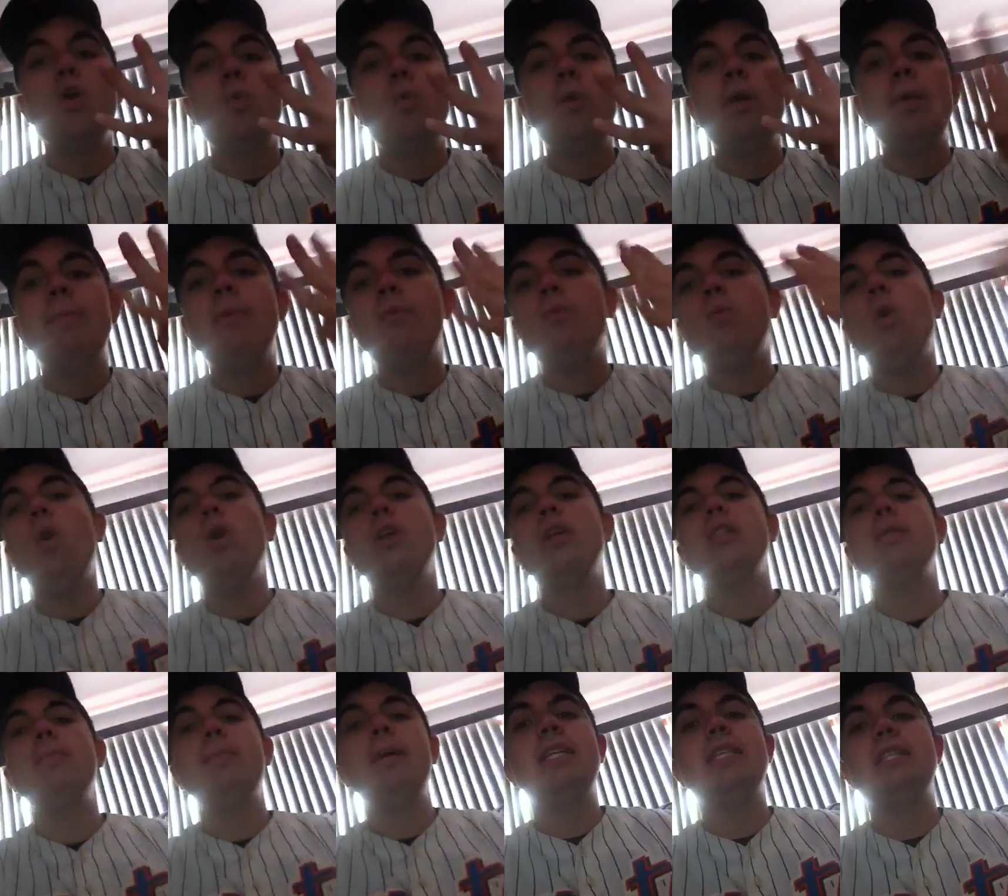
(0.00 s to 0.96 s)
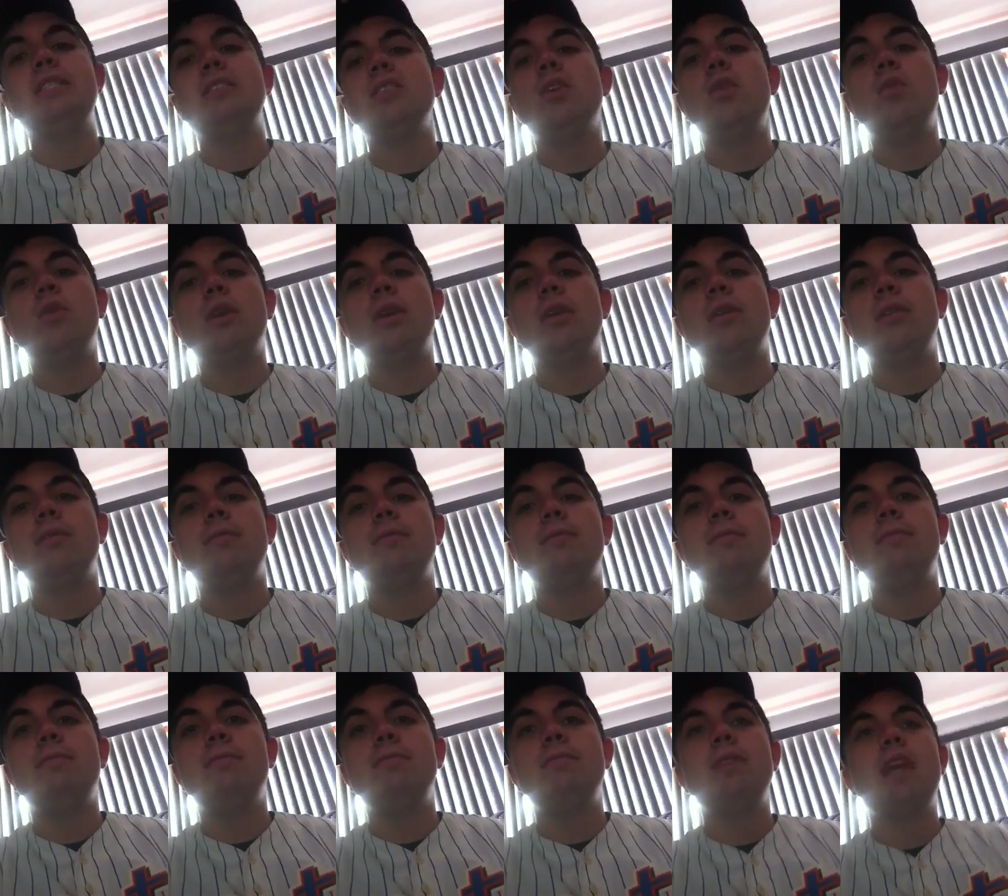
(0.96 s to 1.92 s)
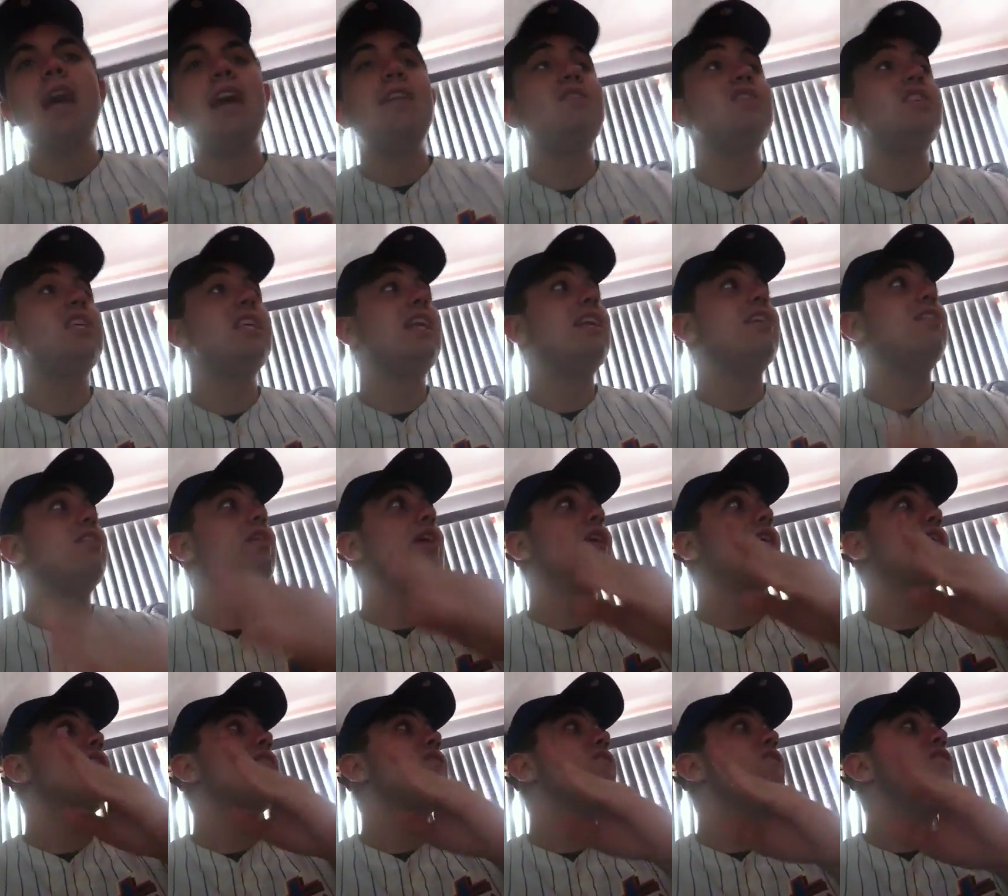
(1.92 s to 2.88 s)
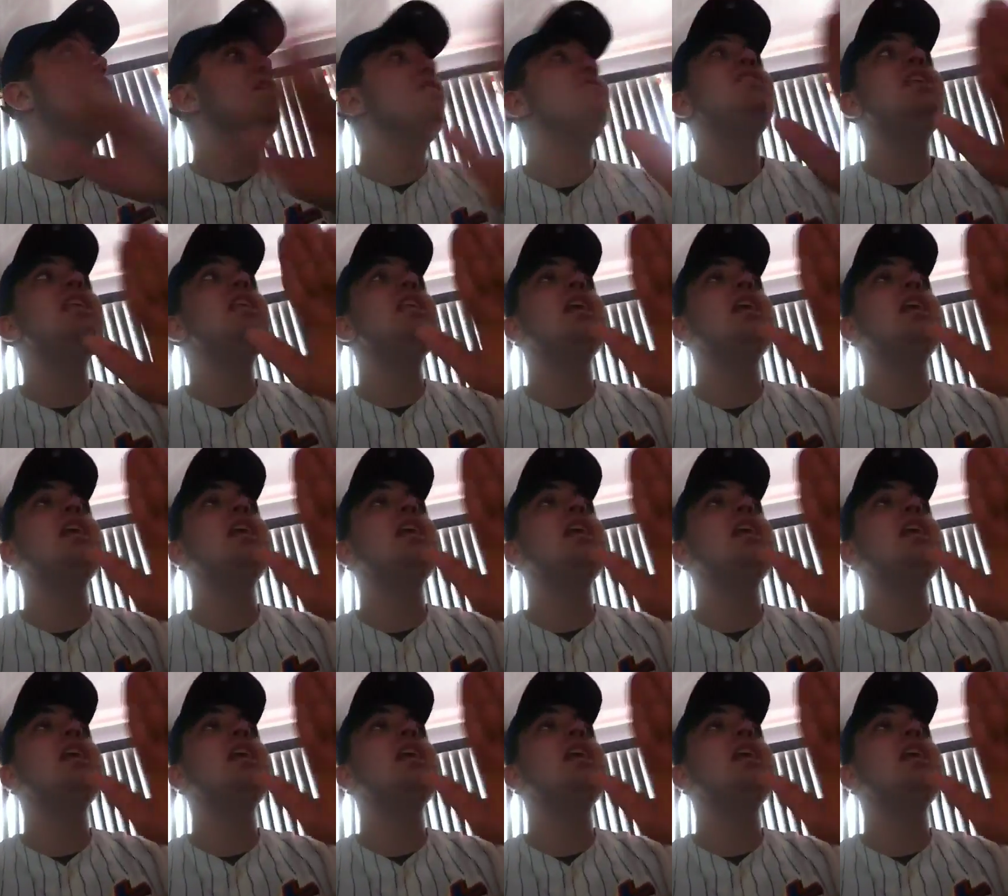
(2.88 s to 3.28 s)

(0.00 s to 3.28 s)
we have been walking the bases loaded. I've seen it like 50